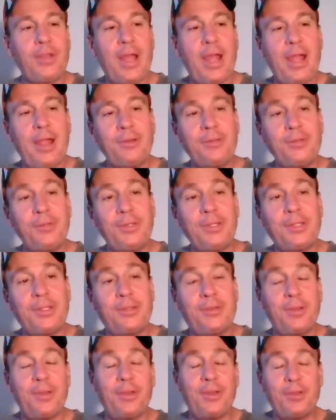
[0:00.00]
Actually,
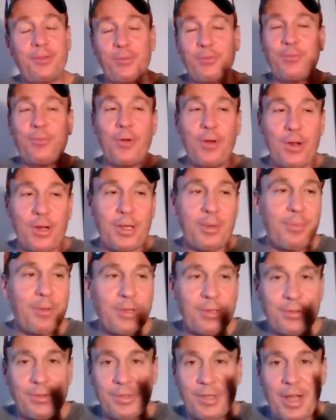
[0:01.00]
it's funny
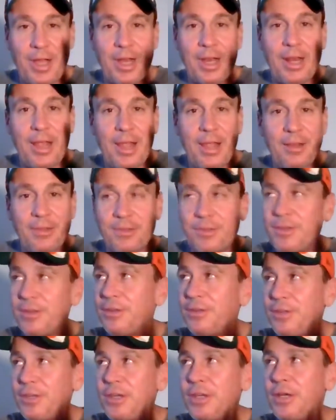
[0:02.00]
because tight ends
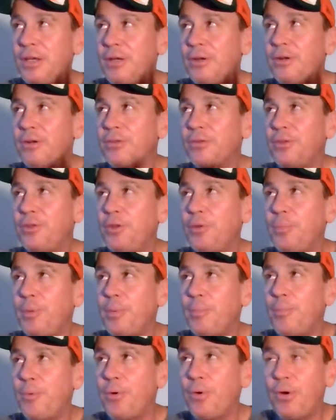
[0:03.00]
this year is a little
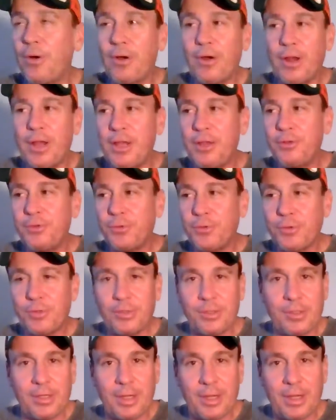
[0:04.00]
bit more
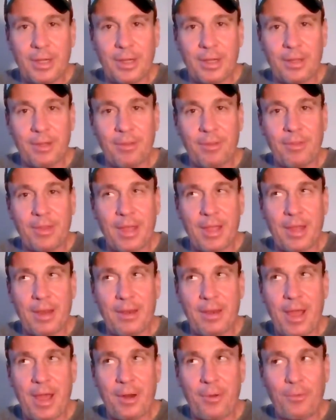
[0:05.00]
interesting
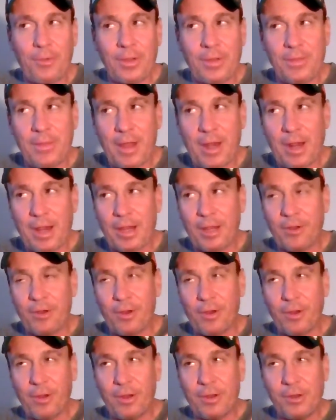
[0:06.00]
than not only that I
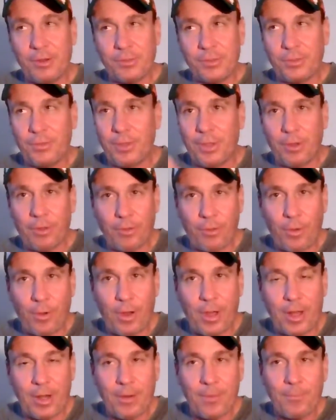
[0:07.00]
initially
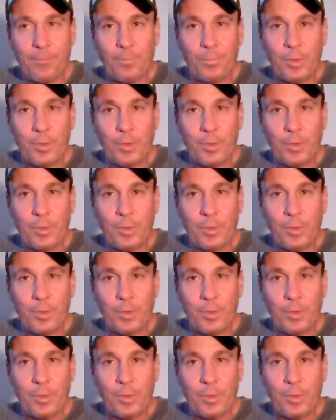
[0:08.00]
thought,